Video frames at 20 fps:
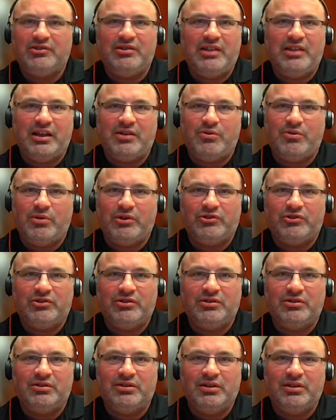that
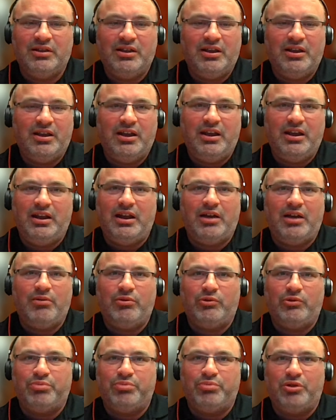question, and I
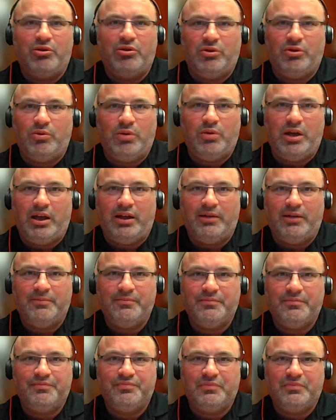was blown away.
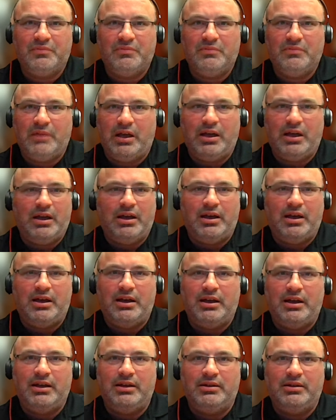I,
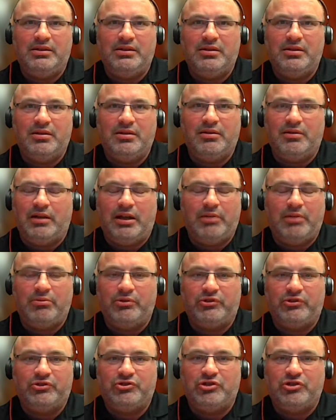I, I
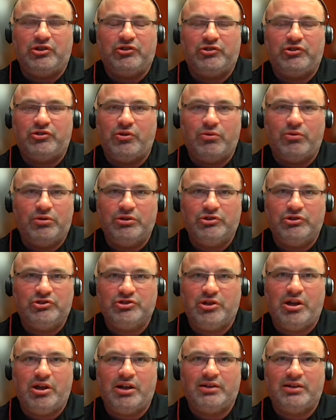was just totally
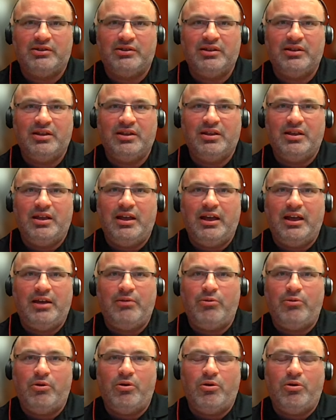shocked at,
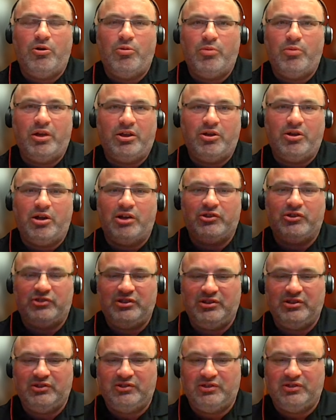oh my gosh,
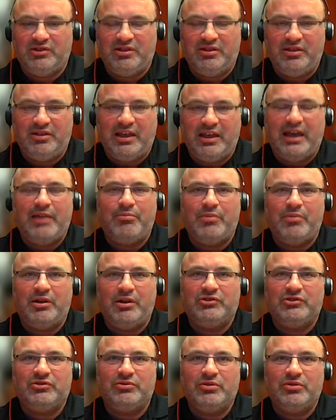he's that
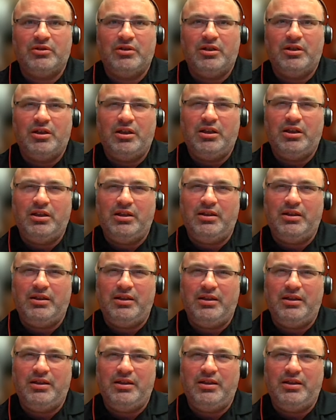much, eh,